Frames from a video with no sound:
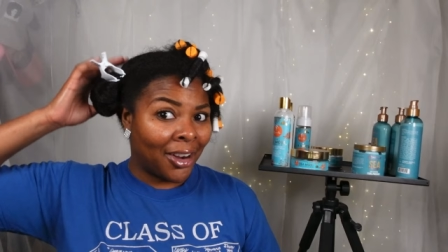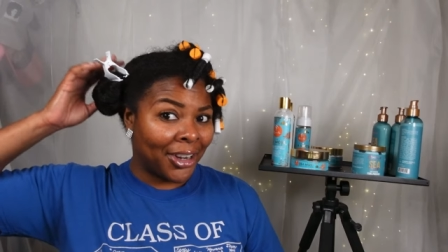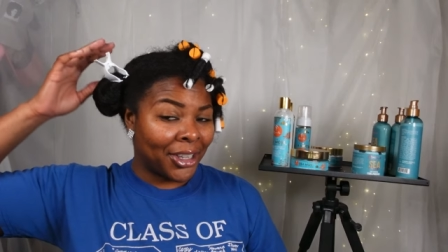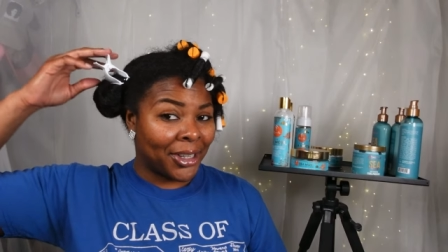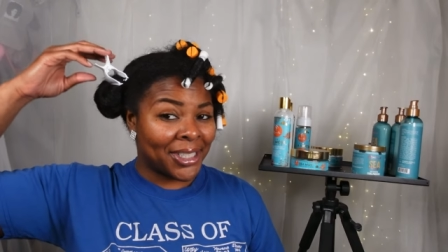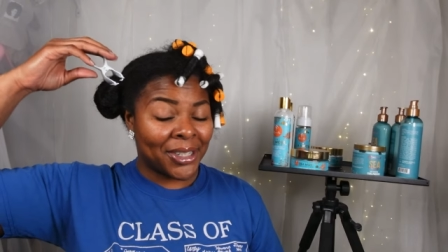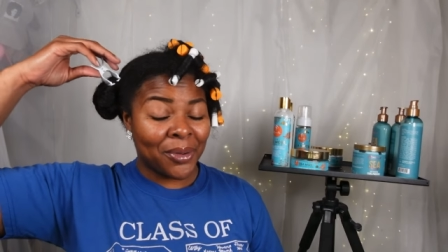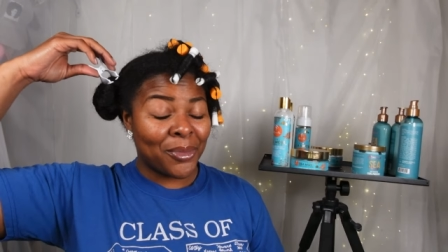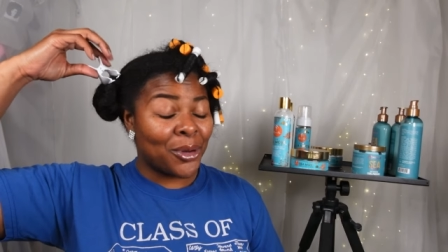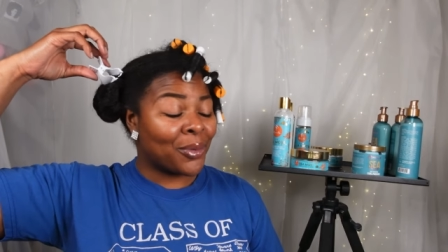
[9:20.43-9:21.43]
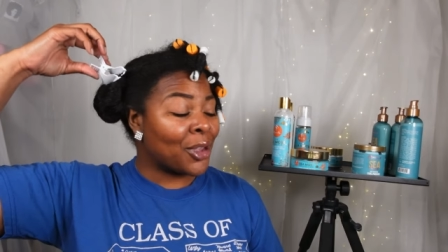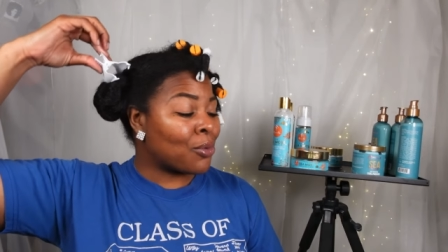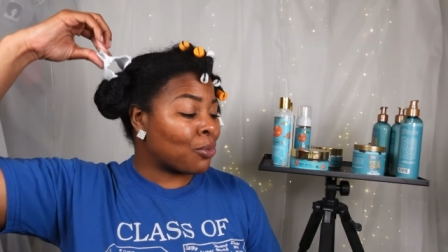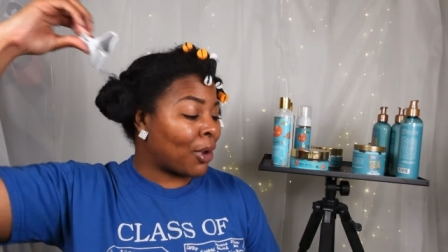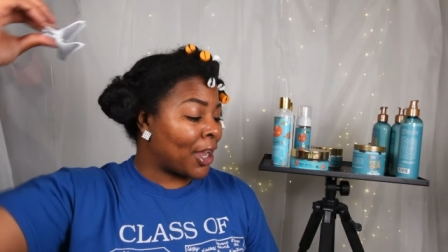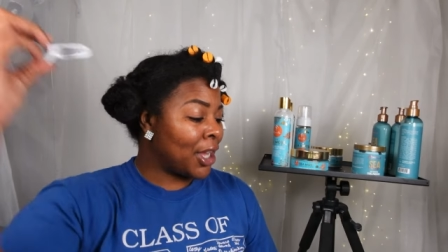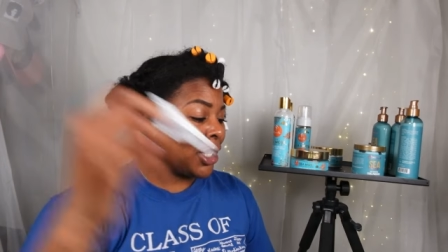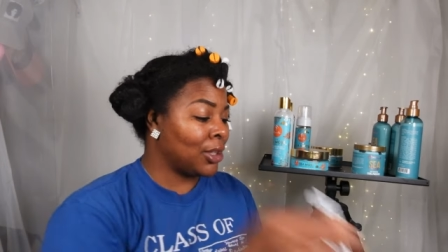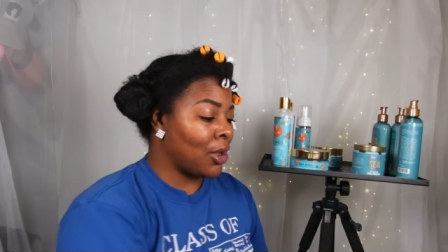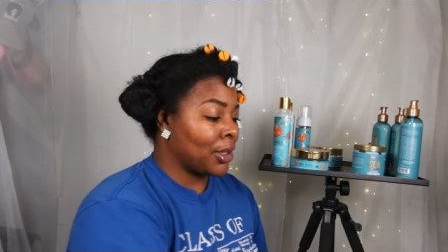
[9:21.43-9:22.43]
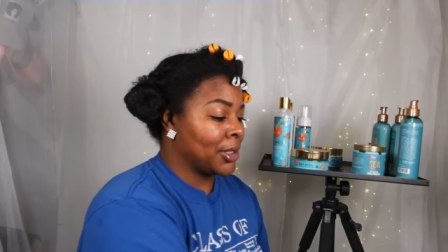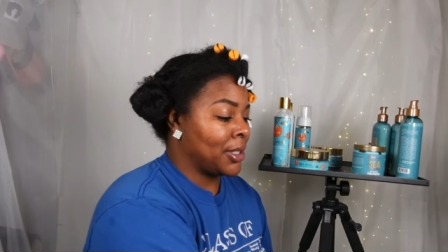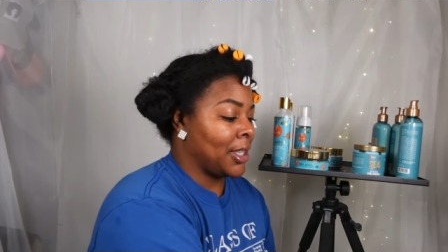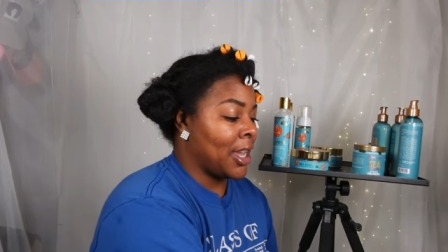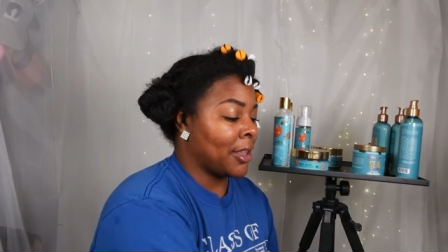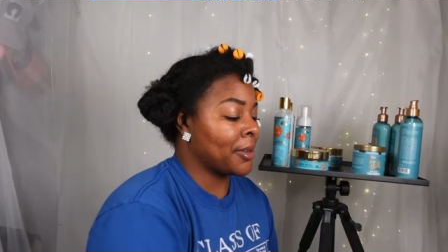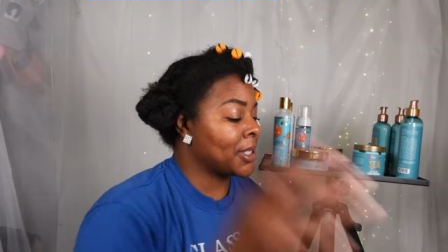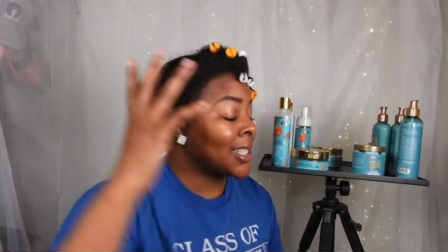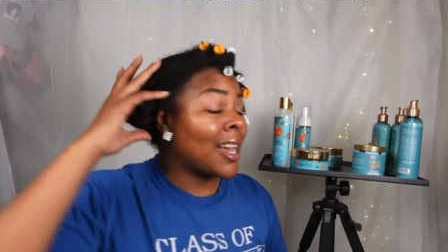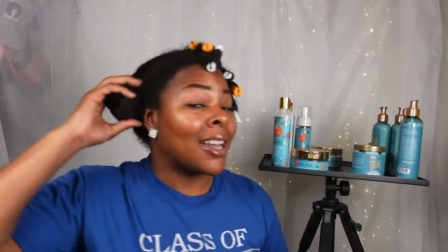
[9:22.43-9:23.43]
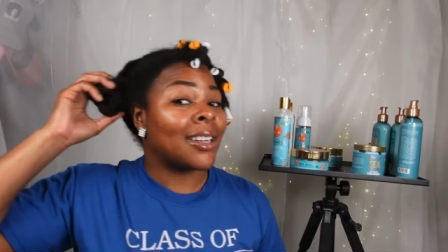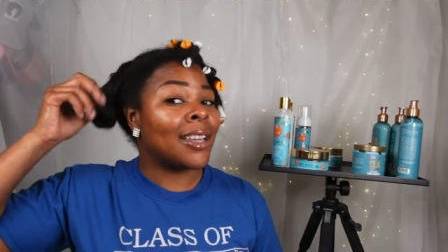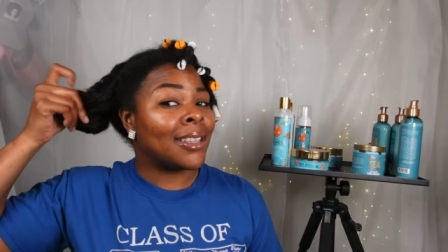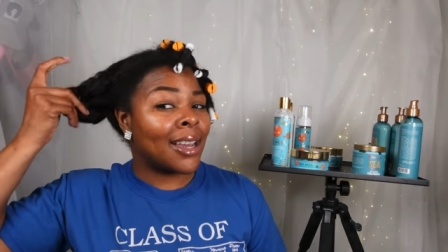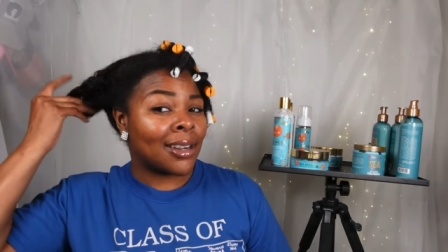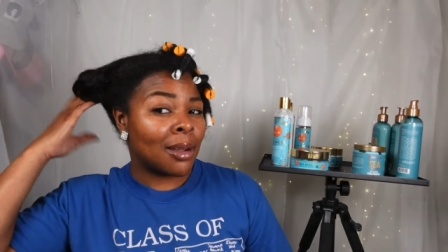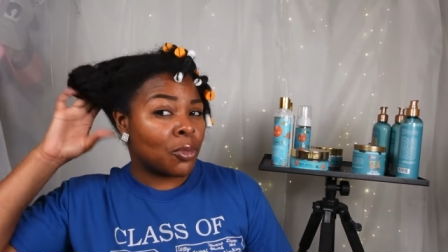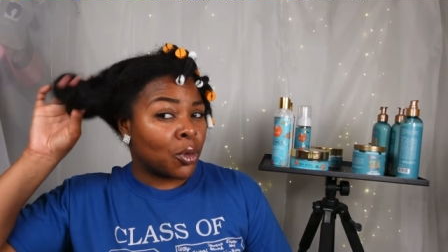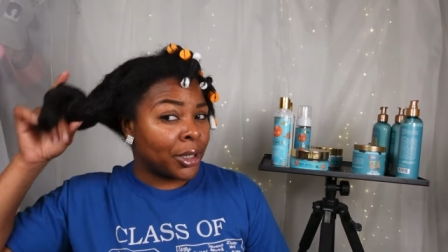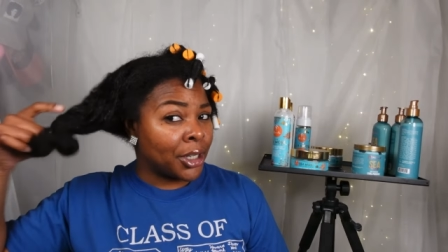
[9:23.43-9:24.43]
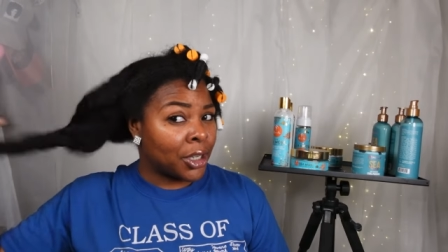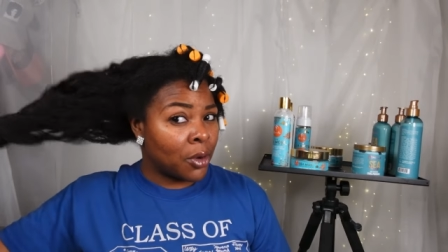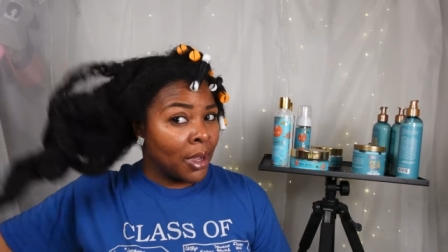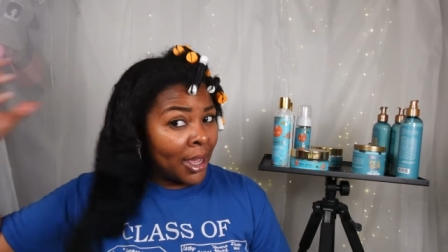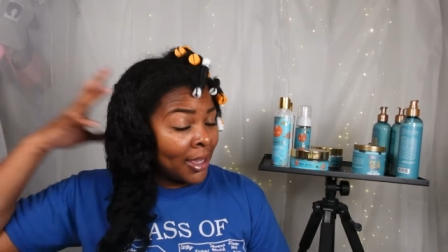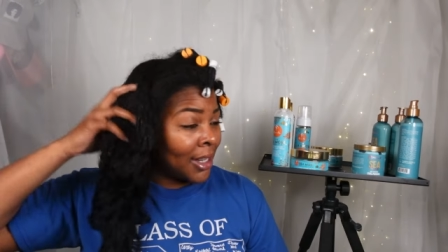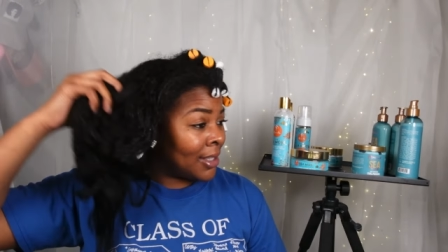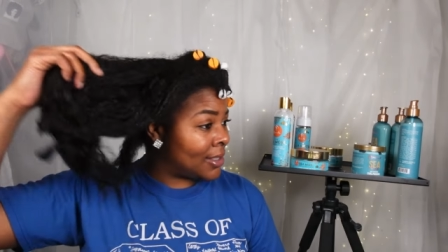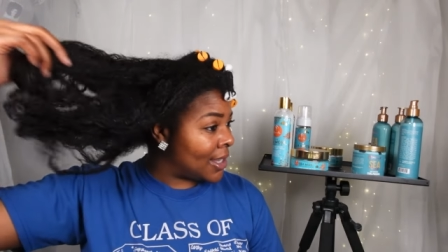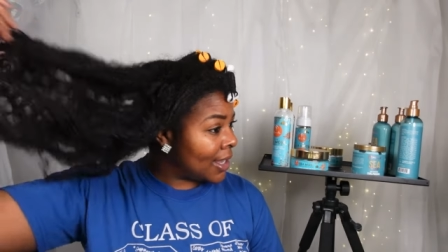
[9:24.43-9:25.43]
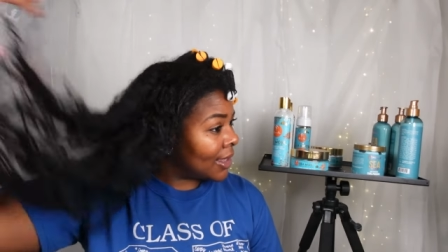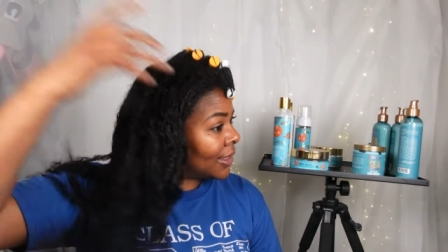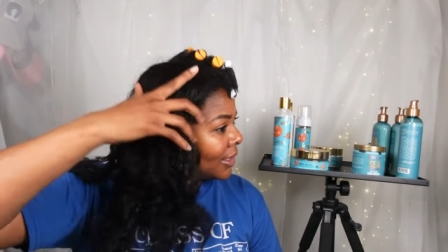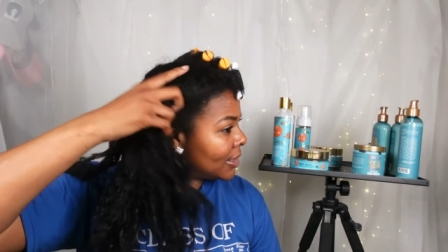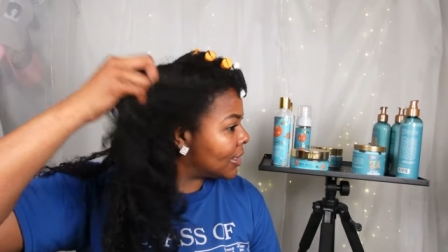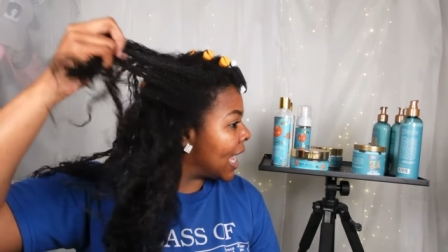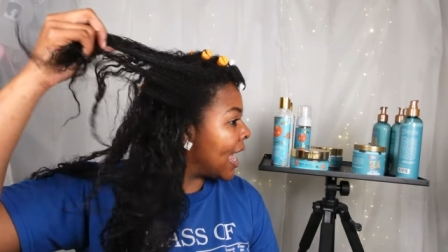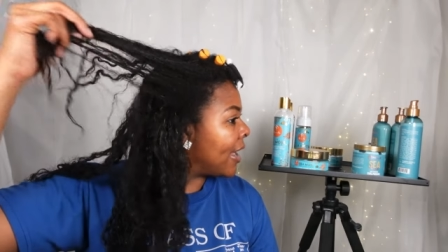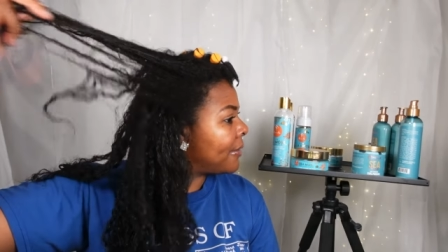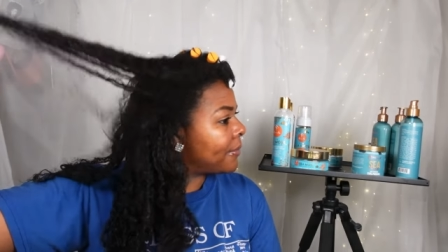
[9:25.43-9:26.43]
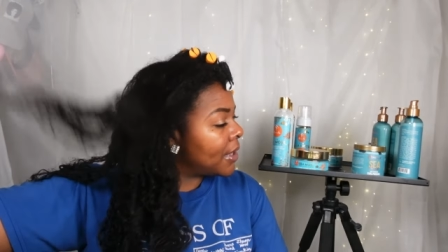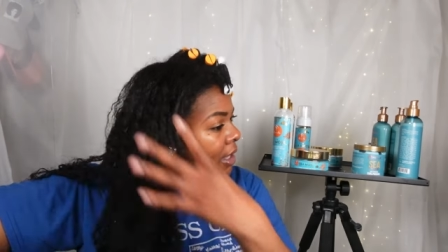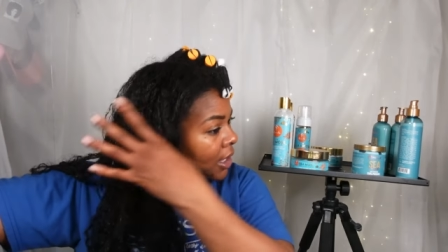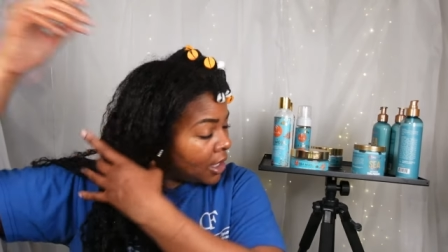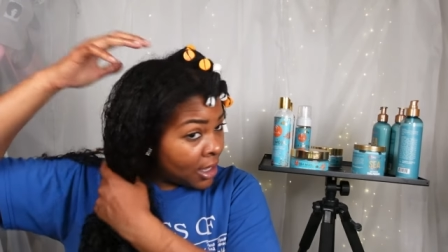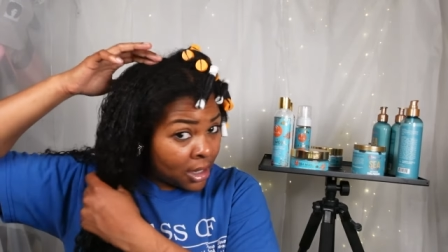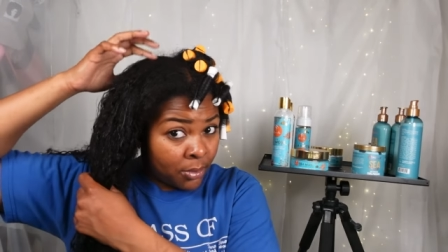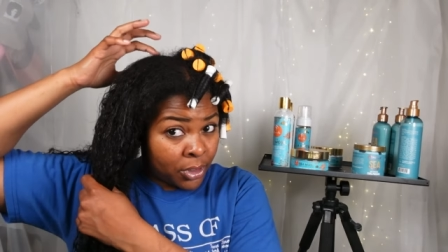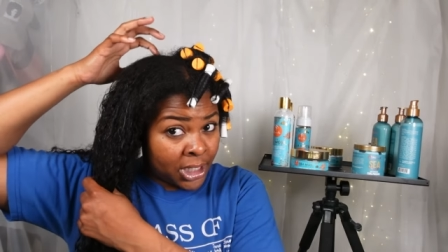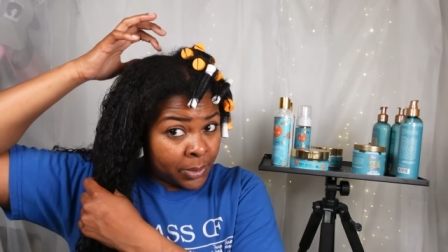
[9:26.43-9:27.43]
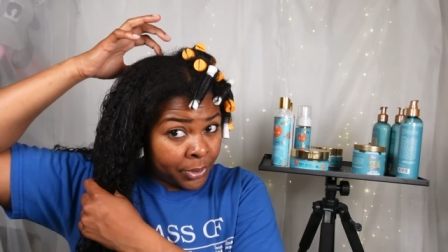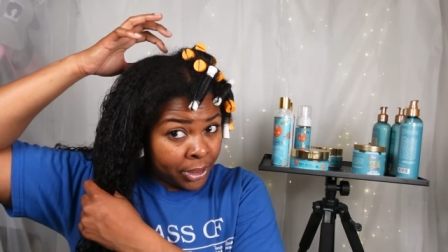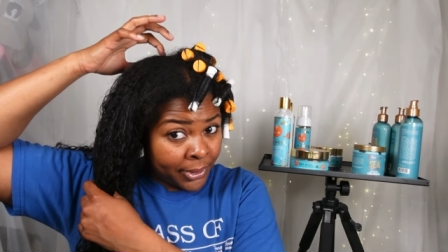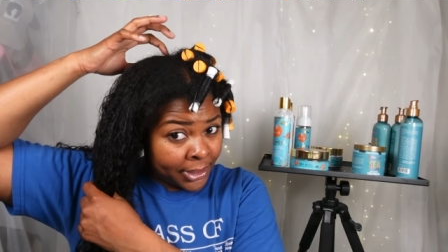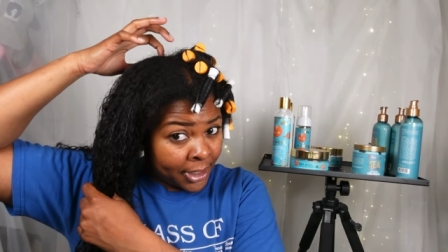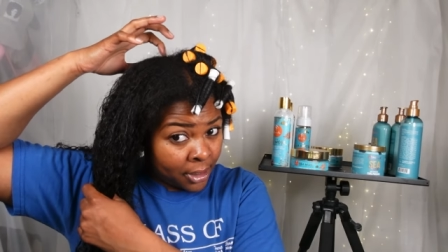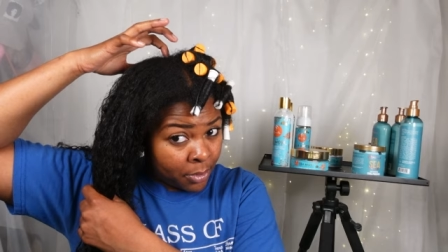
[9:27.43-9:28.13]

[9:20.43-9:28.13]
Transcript: All right, y'all, so moving right along to the other side, again, I'm going to go ahead and take this half and I'm going to split it right down the